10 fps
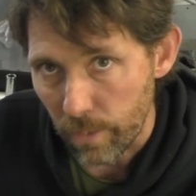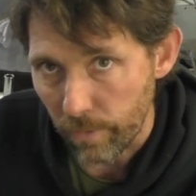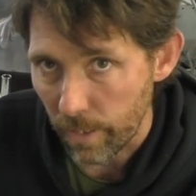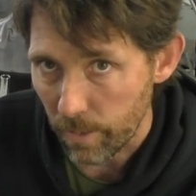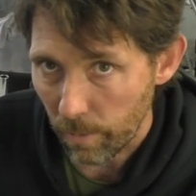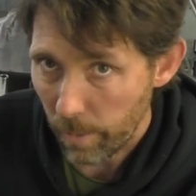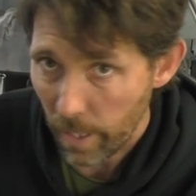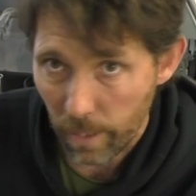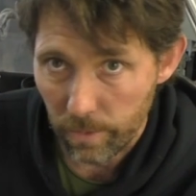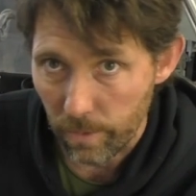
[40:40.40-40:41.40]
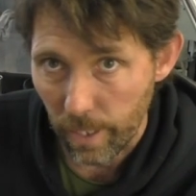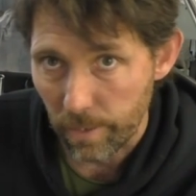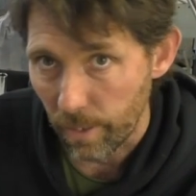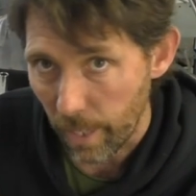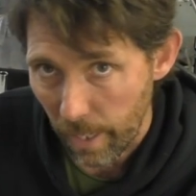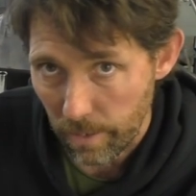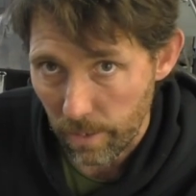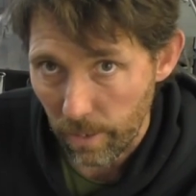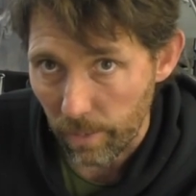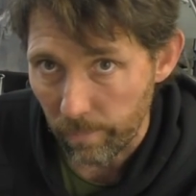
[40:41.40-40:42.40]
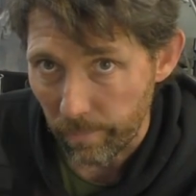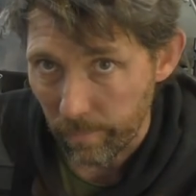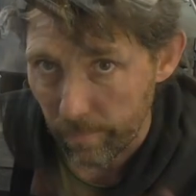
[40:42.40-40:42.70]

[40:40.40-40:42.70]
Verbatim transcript: and there's fittings on it, we can't do that, so now's the time.